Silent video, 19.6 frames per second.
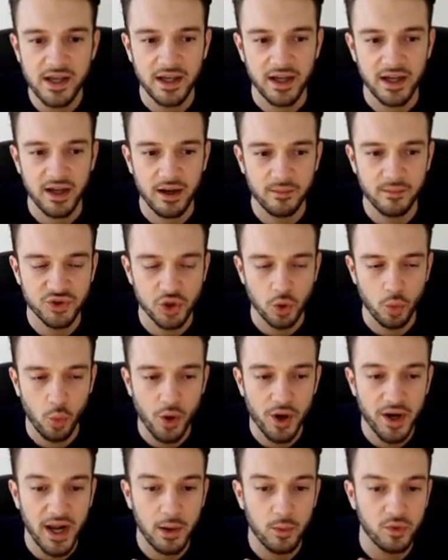um, so
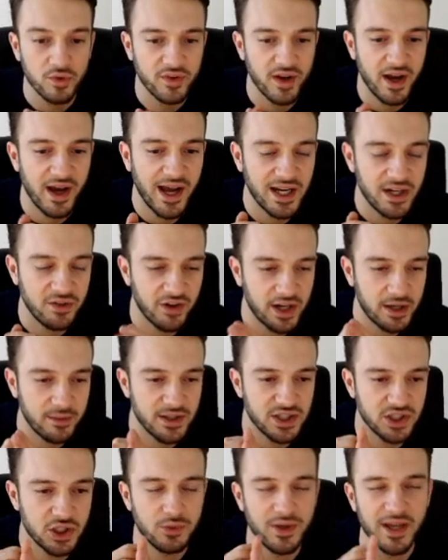what i would highly
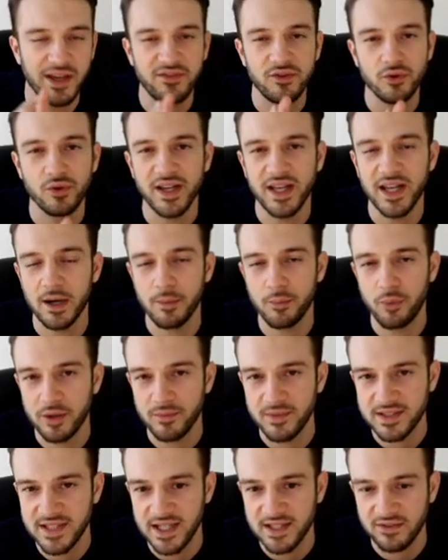recommend you do if you're going to get an
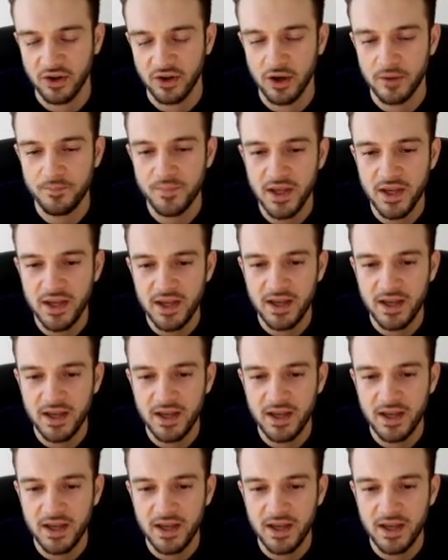appointment setter on